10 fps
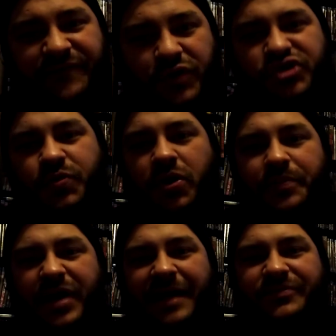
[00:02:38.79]
first world
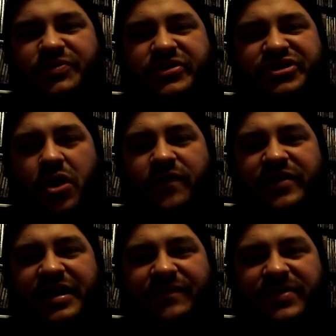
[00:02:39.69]
problems with this COVID
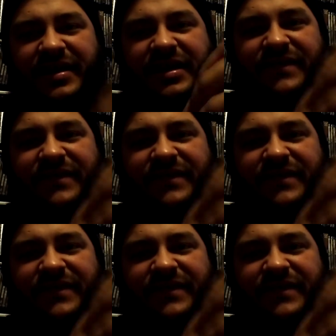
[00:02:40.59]
and everything.